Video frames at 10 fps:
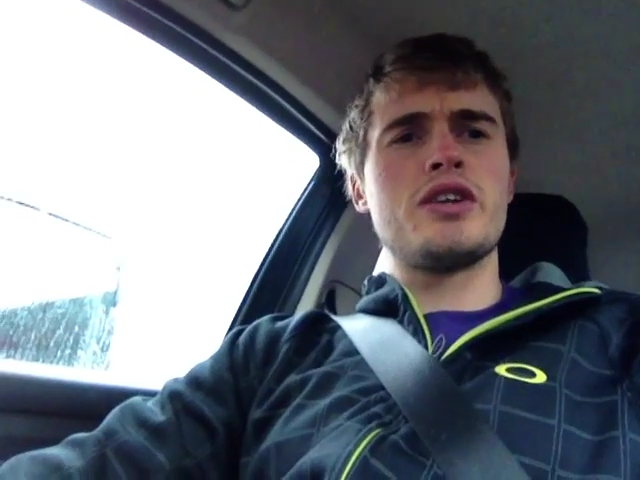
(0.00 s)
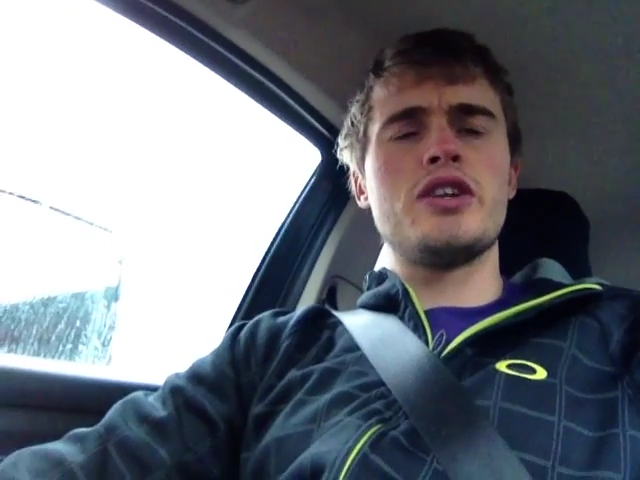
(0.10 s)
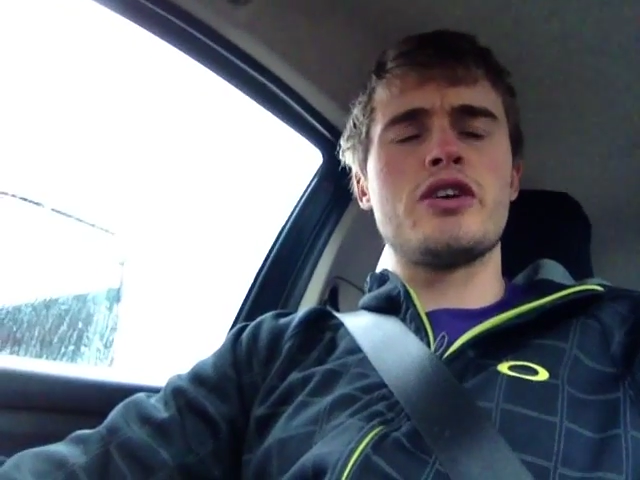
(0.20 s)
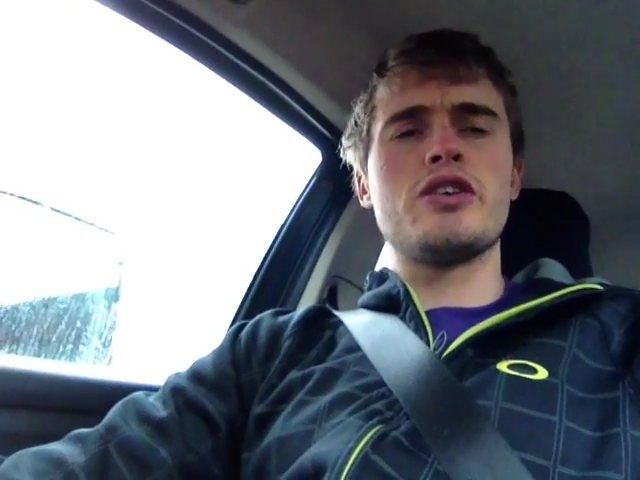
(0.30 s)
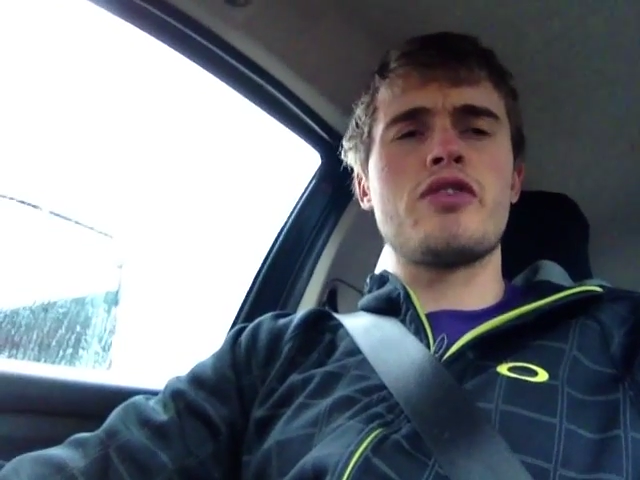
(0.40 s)

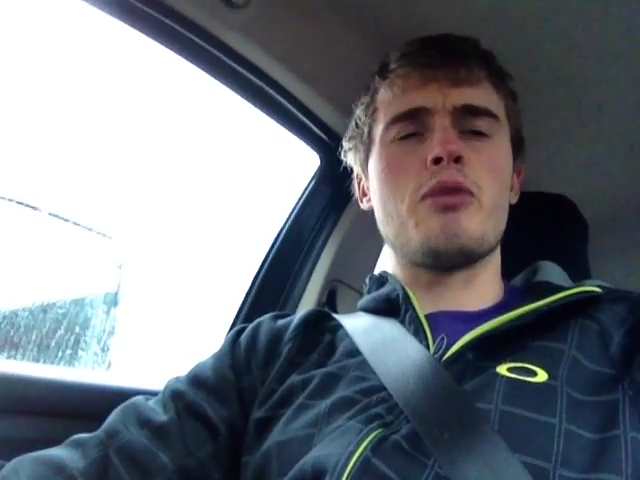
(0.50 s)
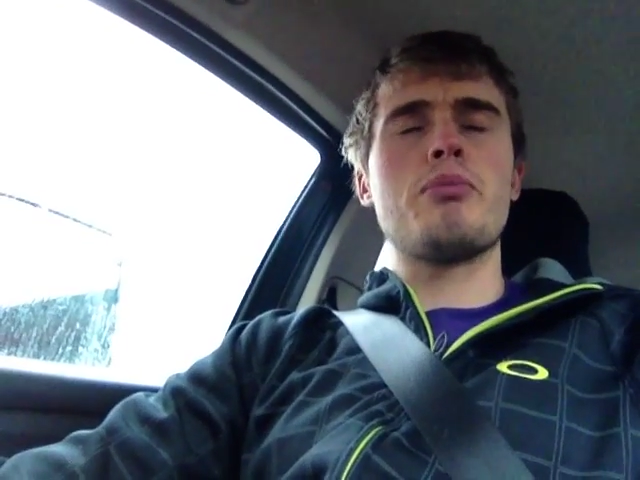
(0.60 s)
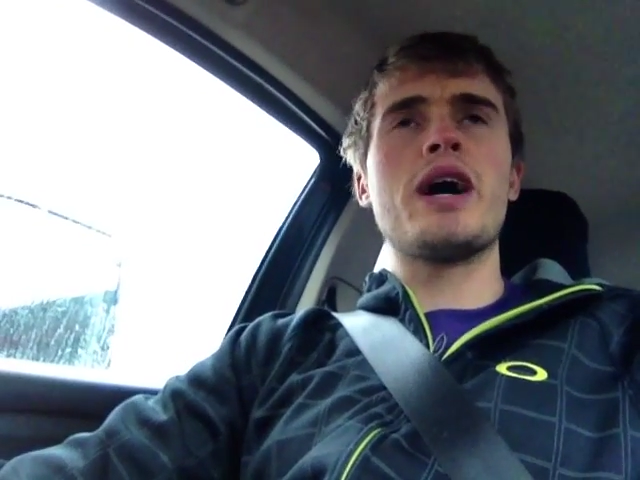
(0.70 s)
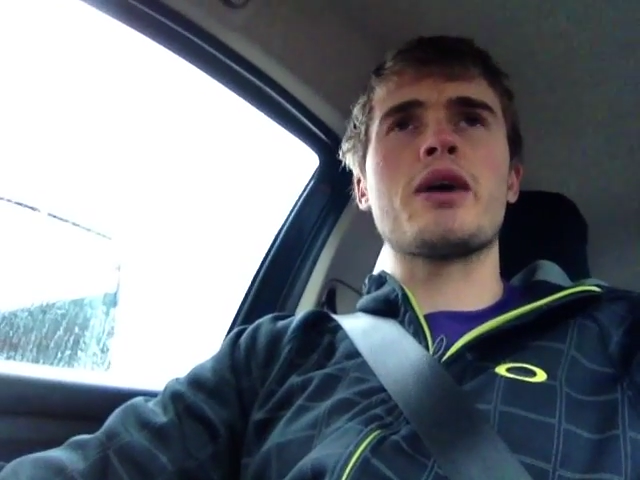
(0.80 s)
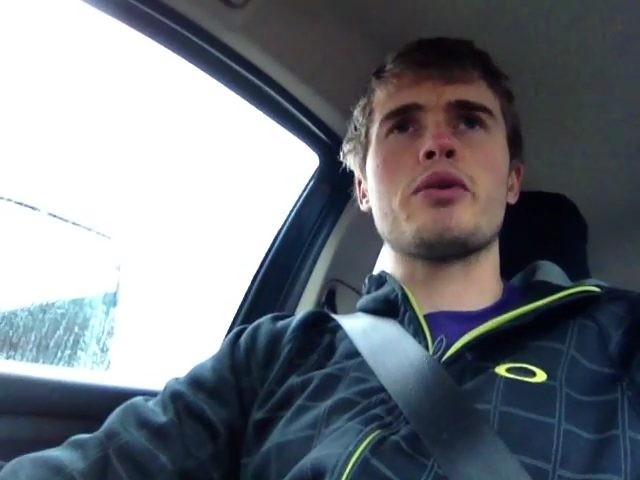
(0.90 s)
You know, you've got a
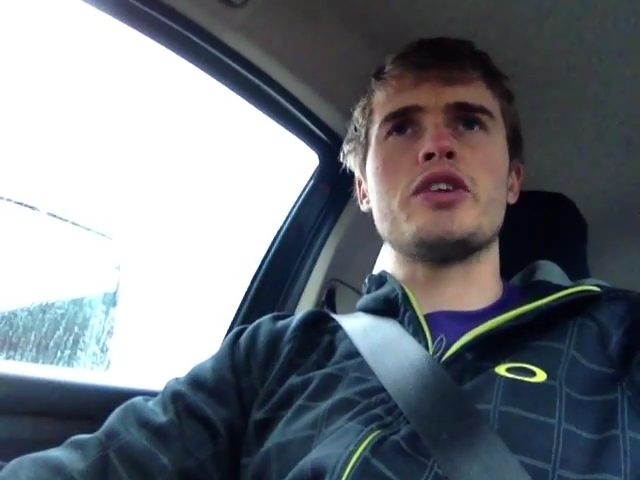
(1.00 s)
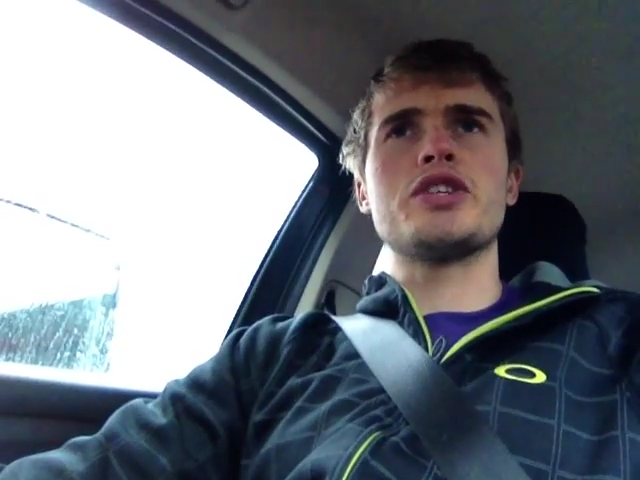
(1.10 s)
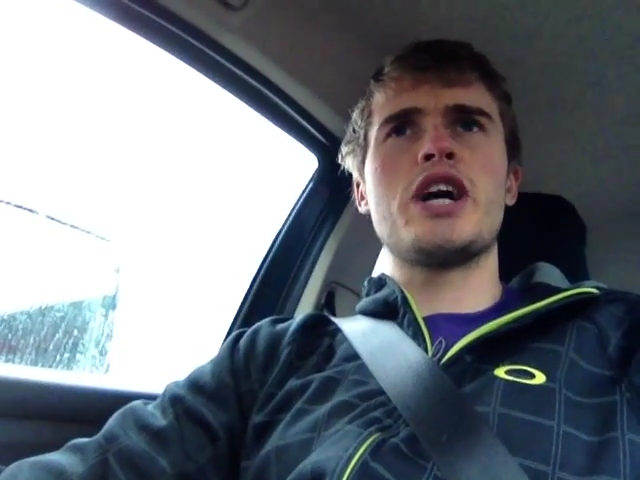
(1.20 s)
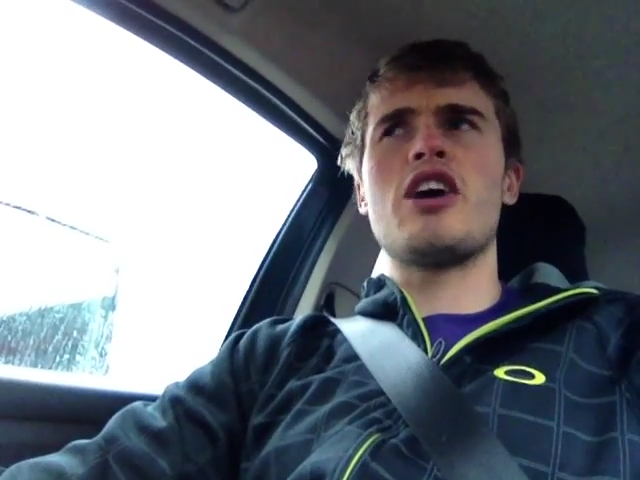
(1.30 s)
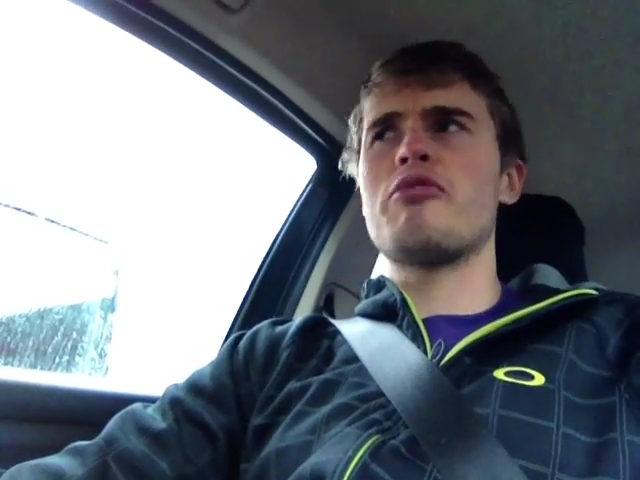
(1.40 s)
bag with a
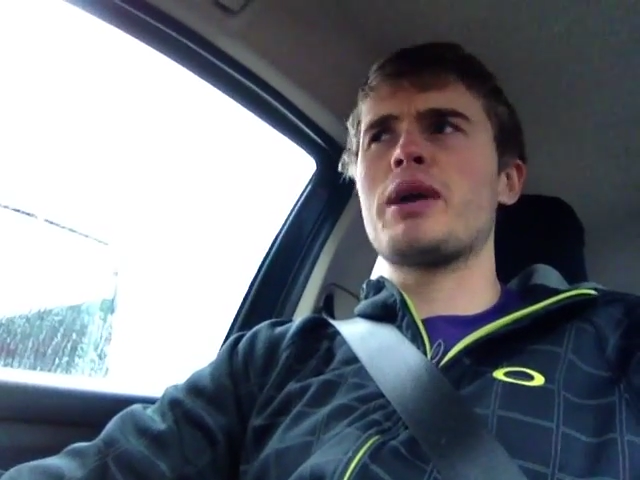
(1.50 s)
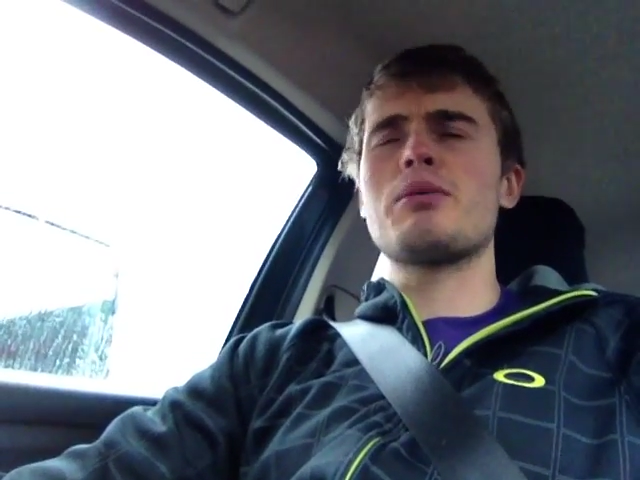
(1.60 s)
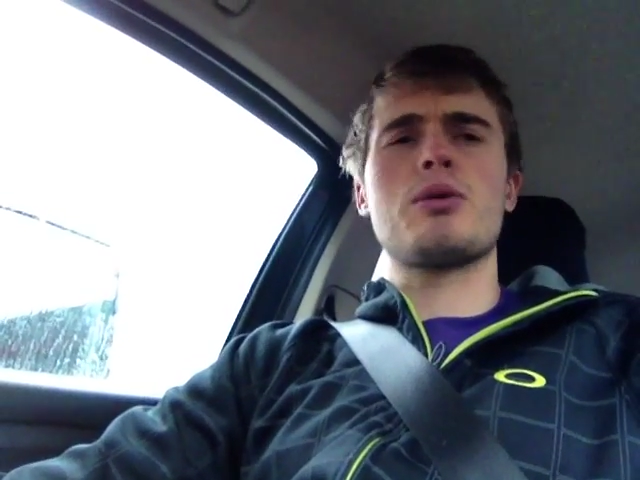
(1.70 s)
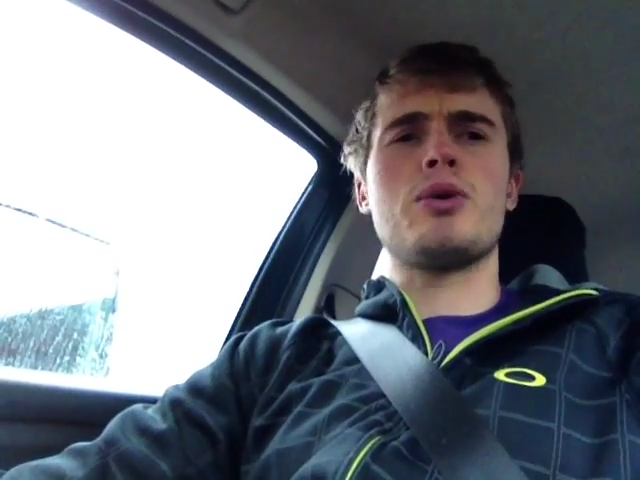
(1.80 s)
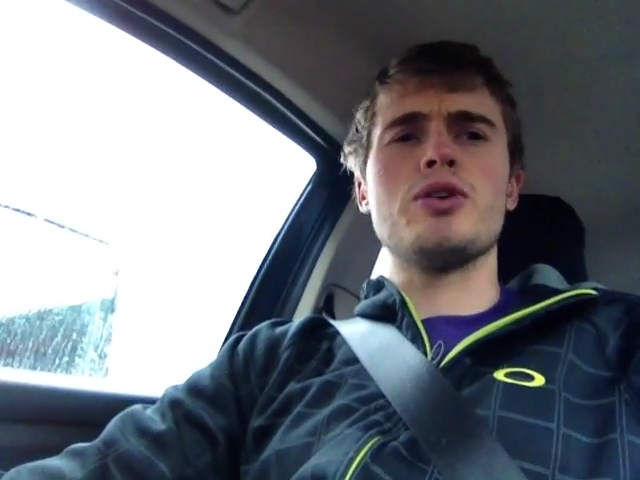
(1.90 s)
jar of ping
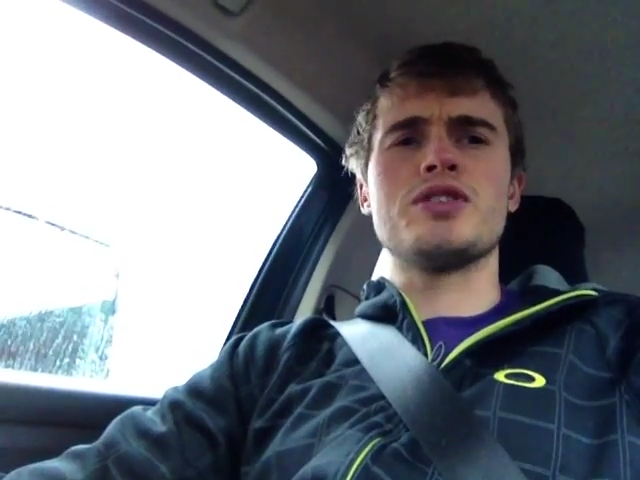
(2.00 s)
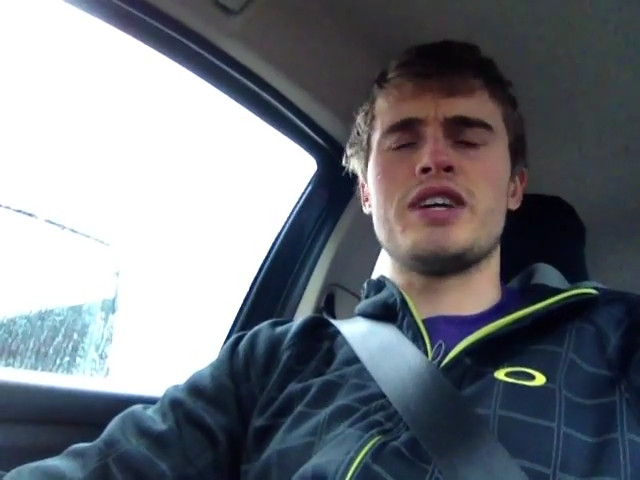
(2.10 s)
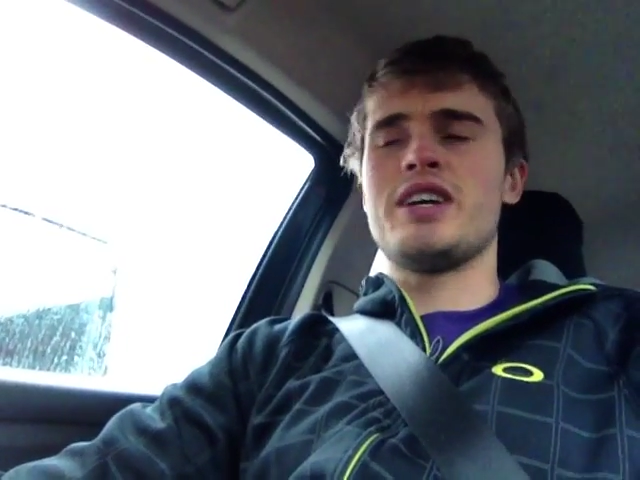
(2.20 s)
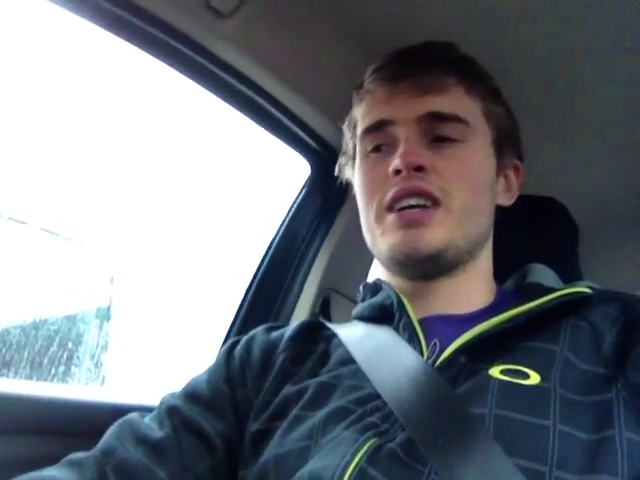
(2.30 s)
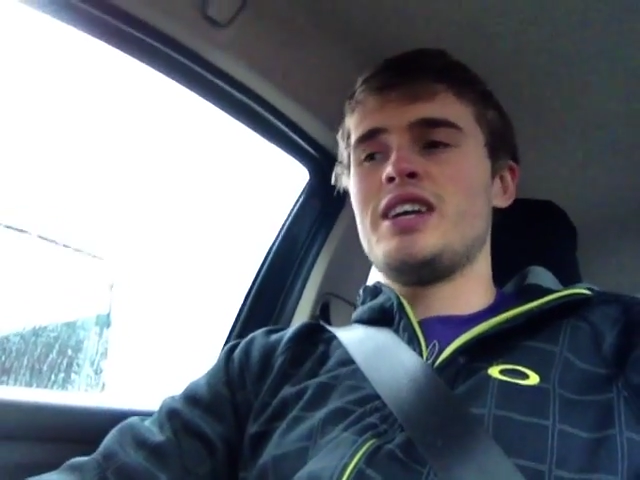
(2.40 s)
pong balls in it.